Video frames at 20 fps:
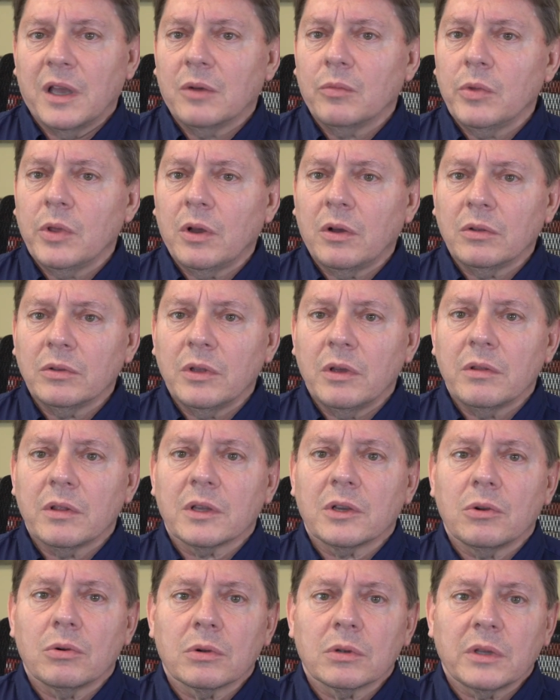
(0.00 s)
and we all know
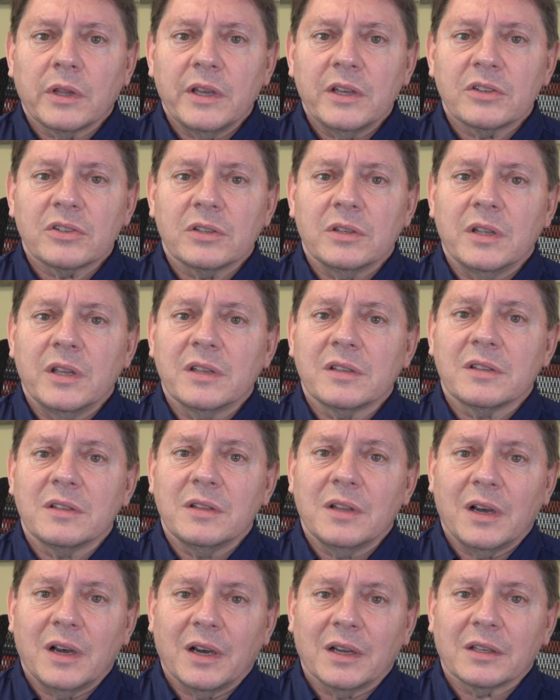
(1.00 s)
that correlation is
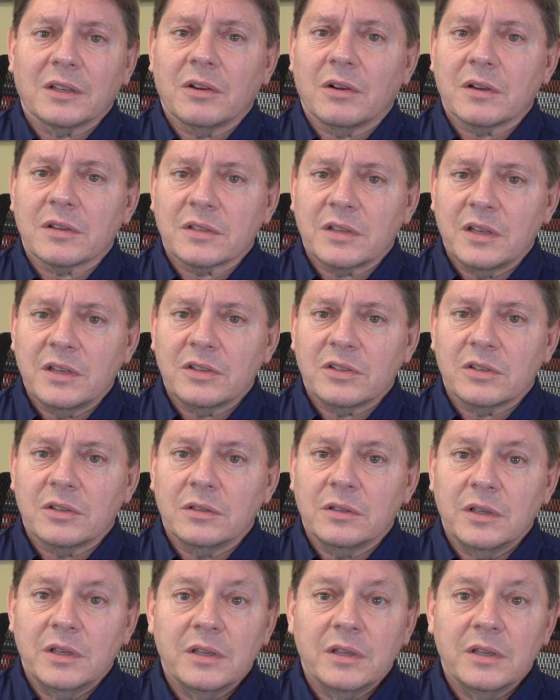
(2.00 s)
not causation.